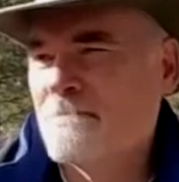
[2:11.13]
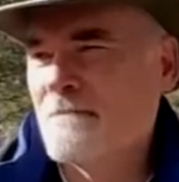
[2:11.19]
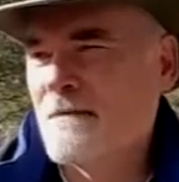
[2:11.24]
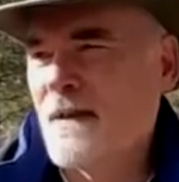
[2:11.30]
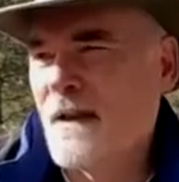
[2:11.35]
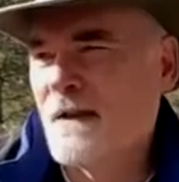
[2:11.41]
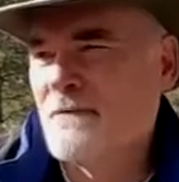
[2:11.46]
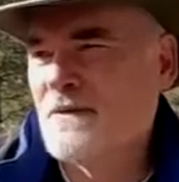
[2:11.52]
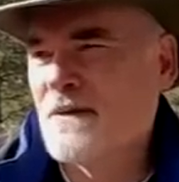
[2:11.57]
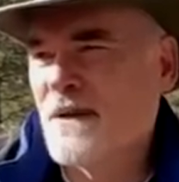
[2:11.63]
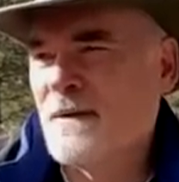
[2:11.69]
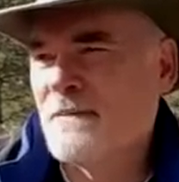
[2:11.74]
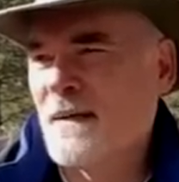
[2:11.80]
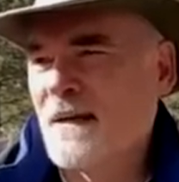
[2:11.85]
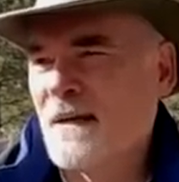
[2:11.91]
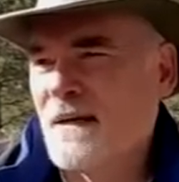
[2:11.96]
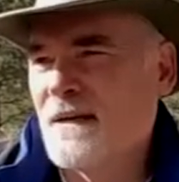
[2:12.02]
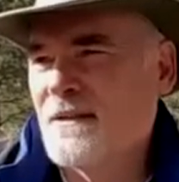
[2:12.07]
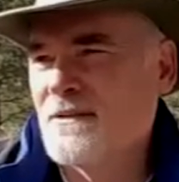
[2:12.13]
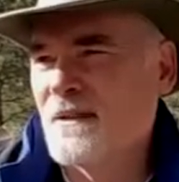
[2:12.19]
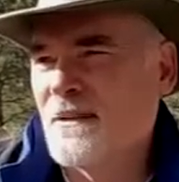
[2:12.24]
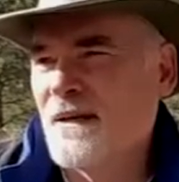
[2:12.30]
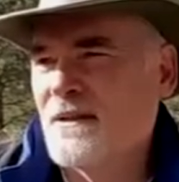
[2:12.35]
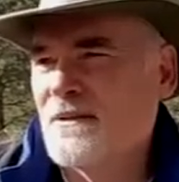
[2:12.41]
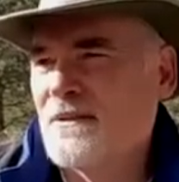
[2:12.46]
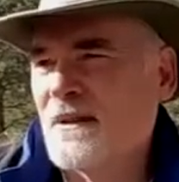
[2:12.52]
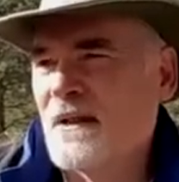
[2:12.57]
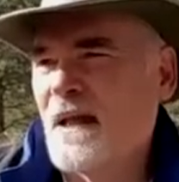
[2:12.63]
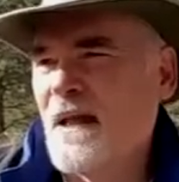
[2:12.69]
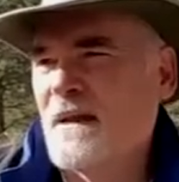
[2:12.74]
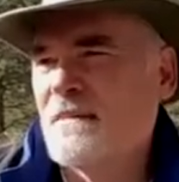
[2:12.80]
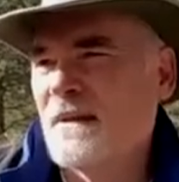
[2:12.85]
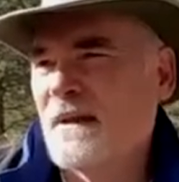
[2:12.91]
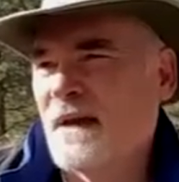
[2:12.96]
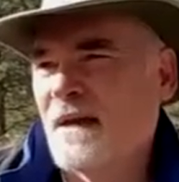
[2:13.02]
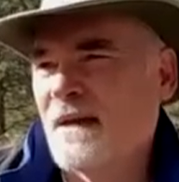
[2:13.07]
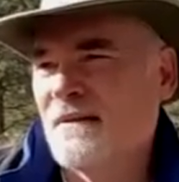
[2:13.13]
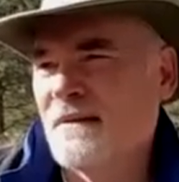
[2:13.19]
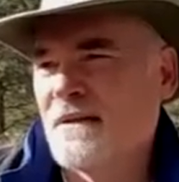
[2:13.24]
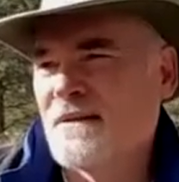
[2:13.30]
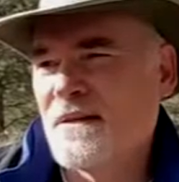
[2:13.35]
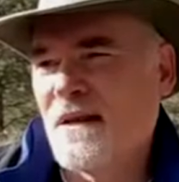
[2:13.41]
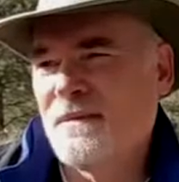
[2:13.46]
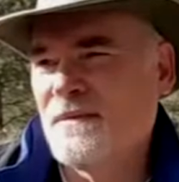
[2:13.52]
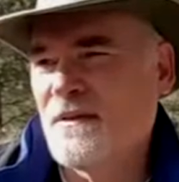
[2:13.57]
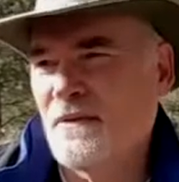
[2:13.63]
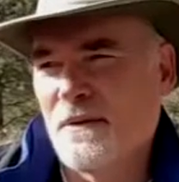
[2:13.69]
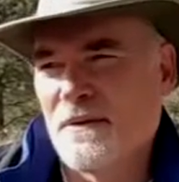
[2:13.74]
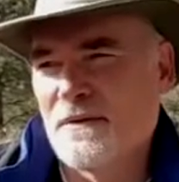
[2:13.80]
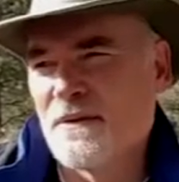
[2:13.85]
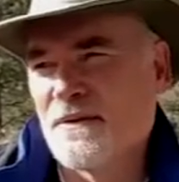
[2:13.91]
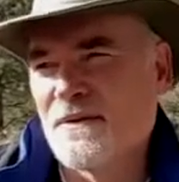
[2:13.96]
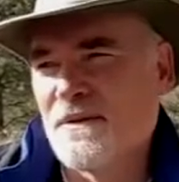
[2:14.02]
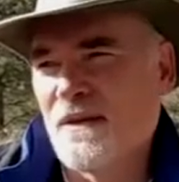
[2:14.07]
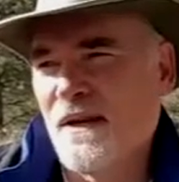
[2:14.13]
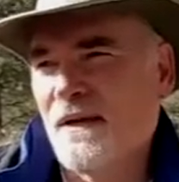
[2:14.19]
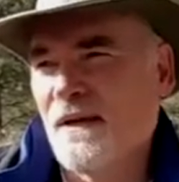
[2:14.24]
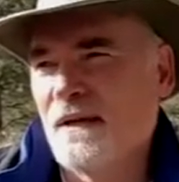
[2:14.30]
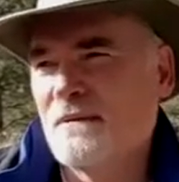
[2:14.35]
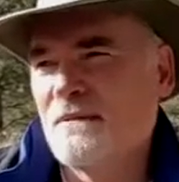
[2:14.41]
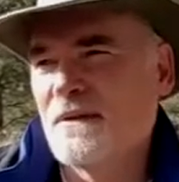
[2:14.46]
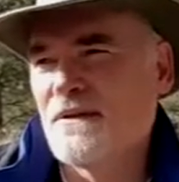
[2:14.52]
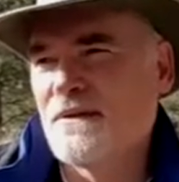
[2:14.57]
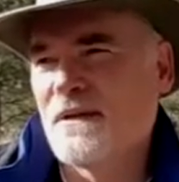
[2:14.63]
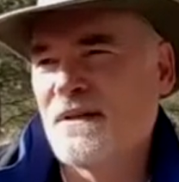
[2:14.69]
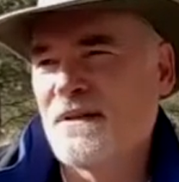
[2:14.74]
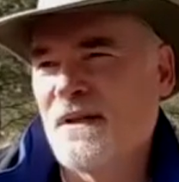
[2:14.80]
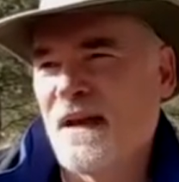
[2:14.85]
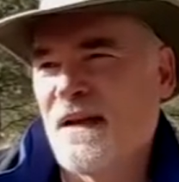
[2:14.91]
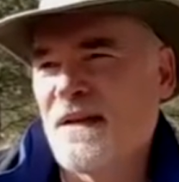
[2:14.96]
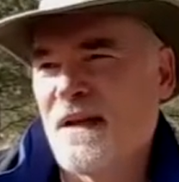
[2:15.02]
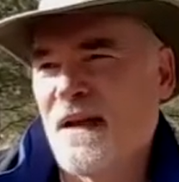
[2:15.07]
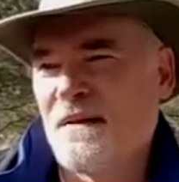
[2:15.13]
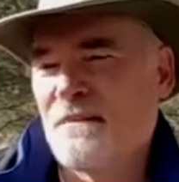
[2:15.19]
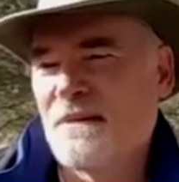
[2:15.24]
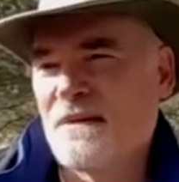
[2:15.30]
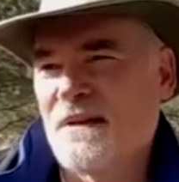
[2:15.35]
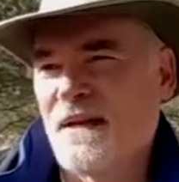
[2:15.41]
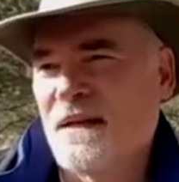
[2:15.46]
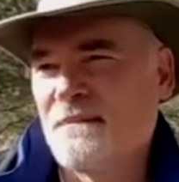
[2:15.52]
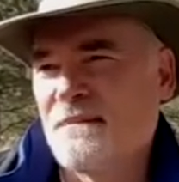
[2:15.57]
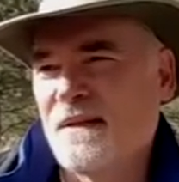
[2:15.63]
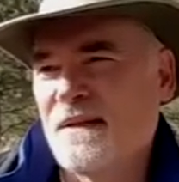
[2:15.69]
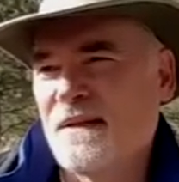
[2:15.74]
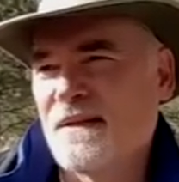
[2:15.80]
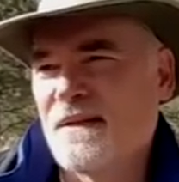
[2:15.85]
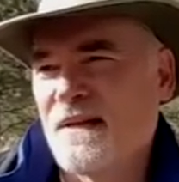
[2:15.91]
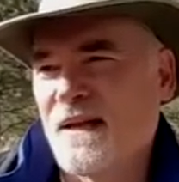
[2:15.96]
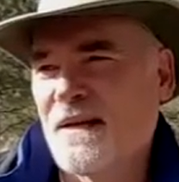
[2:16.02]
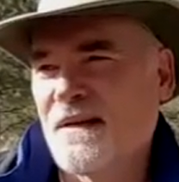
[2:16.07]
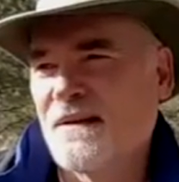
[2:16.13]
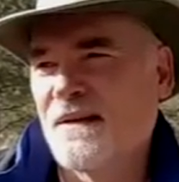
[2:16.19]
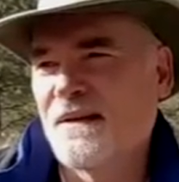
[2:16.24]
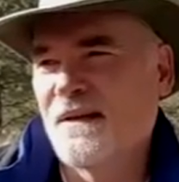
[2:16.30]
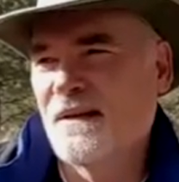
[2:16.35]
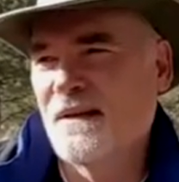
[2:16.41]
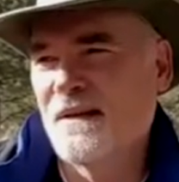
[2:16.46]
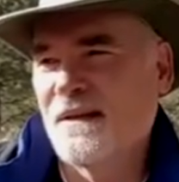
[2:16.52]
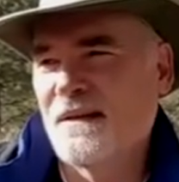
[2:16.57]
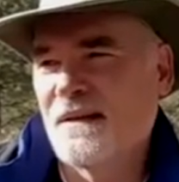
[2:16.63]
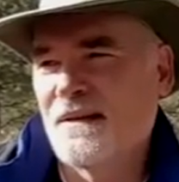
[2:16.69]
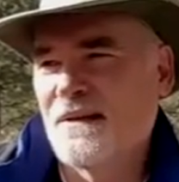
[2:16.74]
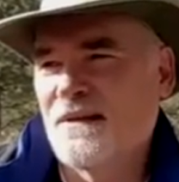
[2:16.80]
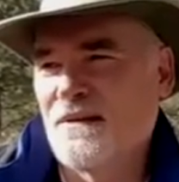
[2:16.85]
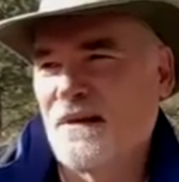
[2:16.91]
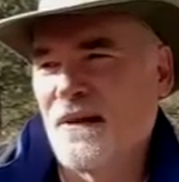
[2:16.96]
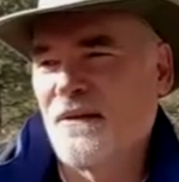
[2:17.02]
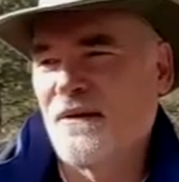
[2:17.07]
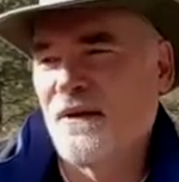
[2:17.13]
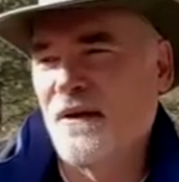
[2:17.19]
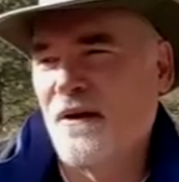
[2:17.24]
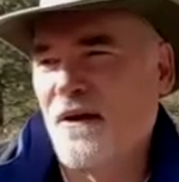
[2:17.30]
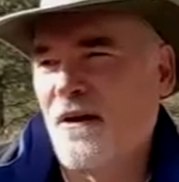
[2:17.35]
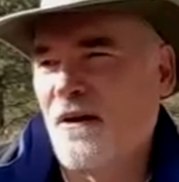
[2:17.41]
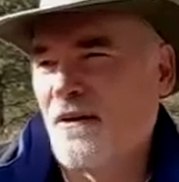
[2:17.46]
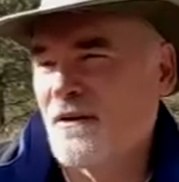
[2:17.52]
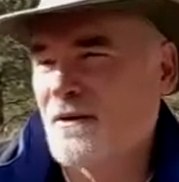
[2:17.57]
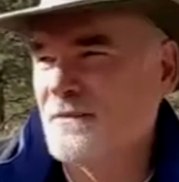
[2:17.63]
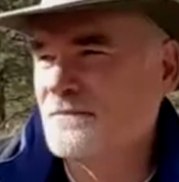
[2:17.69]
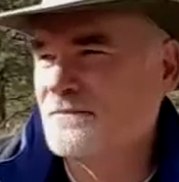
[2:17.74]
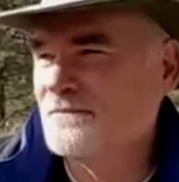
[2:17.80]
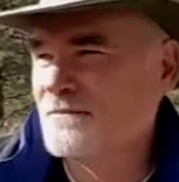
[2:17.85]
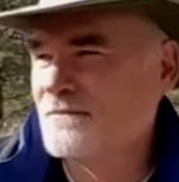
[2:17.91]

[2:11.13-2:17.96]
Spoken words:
and I was eating my lunch, and here she came again. This time she wasn't singing, but she sat down beside me and decided to share the log.